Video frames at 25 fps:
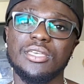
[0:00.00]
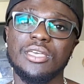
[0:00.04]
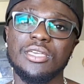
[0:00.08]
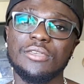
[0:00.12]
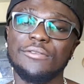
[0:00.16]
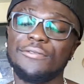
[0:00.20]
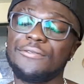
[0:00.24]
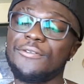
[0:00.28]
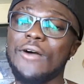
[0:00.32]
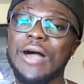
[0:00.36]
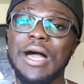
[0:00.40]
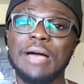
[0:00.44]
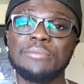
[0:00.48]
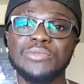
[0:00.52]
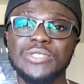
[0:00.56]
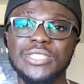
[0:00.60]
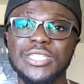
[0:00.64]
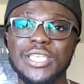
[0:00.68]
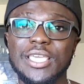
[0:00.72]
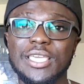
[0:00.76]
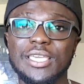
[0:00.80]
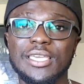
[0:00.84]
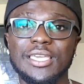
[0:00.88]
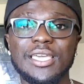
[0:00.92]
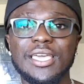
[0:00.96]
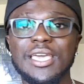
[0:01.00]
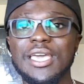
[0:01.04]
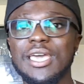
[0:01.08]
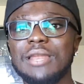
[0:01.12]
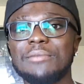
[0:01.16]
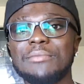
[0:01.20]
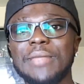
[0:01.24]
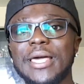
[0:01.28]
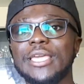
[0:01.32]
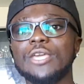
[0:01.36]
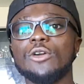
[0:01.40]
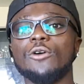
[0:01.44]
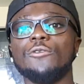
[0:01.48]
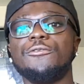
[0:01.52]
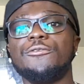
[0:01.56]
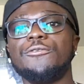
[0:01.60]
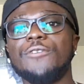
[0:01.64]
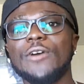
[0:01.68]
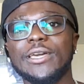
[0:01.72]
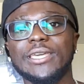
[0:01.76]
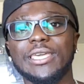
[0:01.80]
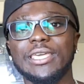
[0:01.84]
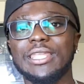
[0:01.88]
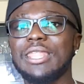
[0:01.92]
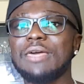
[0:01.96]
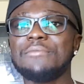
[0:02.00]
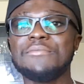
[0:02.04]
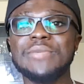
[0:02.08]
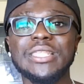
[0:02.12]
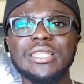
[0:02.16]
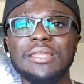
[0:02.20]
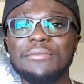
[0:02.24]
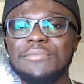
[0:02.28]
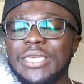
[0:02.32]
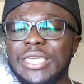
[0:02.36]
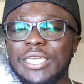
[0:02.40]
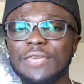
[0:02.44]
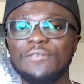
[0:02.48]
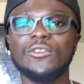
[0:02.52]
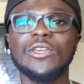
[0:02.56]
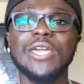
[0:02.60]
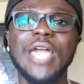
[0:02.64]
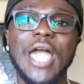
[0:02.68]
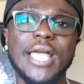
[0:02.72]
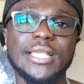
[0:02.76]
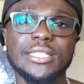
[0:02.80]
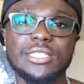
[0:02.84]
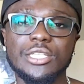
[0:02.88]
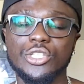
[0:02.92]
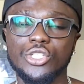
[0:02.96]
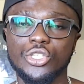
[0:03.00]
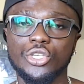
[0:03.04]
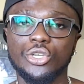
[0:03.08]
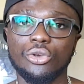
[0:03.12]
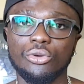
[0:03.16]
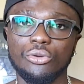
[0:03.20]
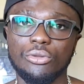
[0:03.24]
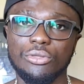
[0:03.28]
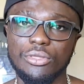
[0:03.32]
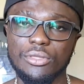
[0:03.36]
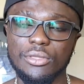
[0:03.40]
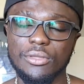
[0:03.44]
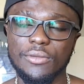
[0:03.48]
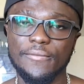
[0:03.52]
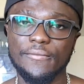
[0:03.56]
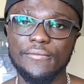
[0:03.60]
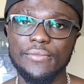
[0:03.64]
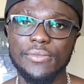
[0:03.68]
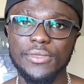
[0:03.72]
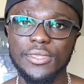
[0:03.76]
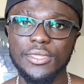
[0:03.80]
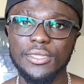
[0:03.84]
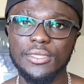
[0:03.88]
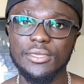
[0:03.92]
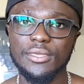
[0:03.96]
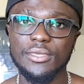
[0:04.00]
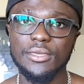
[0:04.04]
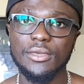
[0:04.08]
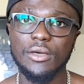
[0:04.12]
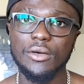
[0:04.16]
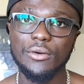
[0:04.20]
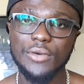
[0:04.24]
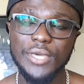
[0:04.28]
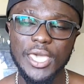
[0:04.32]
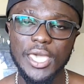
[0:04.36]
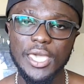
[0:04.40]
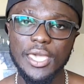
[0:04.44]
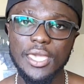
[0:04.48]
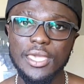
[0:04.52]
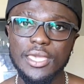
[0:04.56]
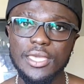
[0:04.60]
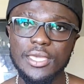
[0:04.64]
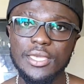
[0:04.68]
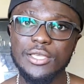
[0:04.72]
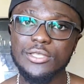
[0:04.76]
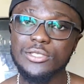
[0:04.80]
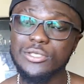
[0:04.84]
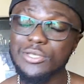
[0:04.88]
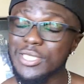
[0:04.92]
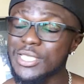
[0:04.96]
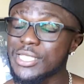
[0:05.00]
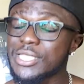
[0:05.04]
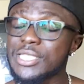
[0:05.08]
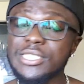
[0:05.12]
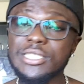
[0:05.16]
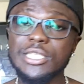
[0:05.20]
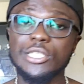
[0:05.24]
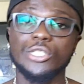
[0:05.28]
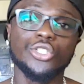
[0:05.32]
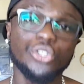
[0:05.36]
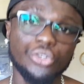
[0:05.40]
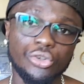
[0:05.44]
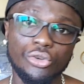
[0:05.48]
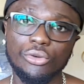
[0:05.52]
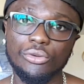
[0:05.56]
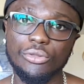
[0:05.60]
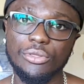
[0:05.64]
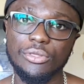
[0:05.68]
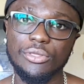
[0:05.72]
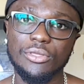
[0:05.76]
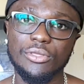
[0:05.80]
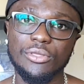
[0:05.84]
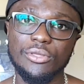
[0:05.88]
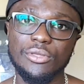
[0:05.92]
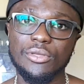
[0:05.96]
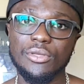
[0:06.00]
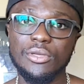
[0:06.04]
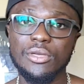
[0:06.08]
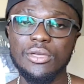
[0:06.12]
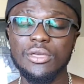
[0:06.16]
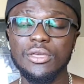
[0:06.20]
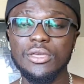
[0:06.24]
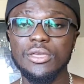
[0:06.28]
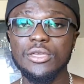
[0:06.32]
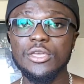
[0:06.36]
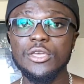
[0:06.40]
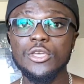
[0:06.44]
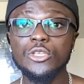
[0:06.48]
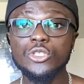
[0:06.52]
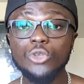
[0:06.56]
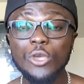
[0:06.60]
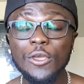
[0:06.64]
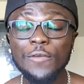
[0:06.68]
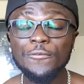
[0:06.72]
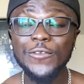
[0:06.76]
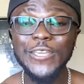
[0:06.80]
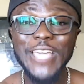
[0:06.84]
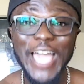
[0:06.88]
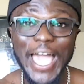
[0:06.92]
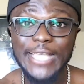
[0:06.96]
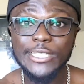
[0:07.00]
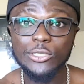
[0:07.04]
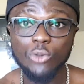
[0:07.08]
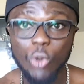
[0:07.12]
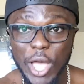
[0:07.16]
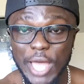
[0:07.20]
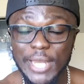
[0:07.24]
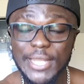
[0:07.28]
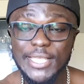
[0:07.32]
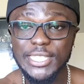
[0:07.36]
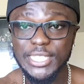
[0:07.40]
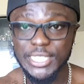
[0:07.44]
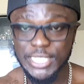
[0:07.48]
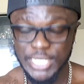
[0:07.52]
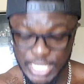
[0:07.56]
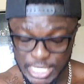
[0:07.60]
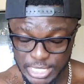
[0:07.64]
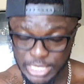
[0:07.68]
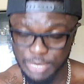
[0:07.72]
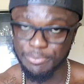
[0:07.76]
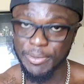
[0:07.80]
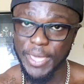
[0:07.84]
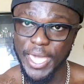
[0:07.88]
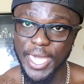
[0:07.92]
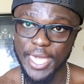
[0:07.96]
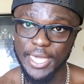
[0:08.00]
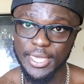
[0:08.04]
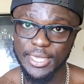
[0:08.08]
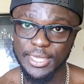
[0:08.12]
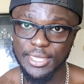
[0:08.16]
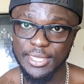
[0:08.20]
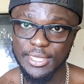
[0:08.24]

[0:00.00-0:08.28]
You feel what I'm saying? I'm like, yo, fuck it. Let me give you guys the truth. Okay, so this is the truth. So if you guys want a six pack,